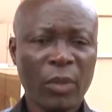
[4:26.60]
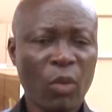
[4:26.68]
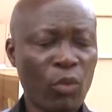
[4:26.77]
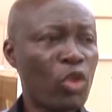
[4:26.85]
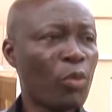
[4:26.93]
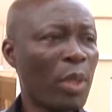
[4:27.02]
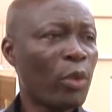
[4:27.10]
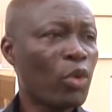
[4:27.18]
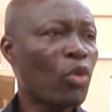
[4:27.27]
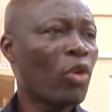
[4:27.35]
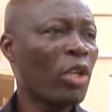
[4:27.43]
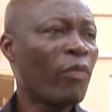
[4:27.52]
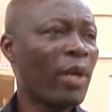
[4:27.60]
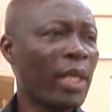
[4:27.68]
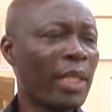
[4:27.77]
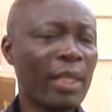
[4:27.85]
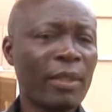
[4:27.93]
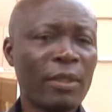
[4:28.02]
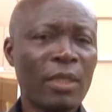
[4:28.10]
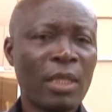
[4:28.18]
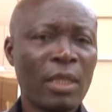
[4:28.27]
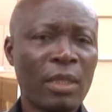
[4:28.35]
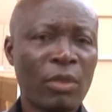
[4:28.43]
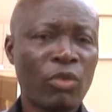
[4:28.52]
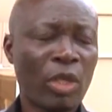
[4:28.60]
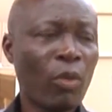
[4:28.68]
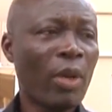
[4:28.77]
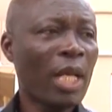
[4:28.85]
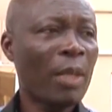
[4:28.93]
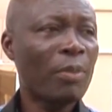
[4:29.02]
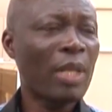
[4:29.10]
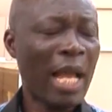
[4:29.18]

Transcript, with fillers: we should be able to qualify there to the World Cup.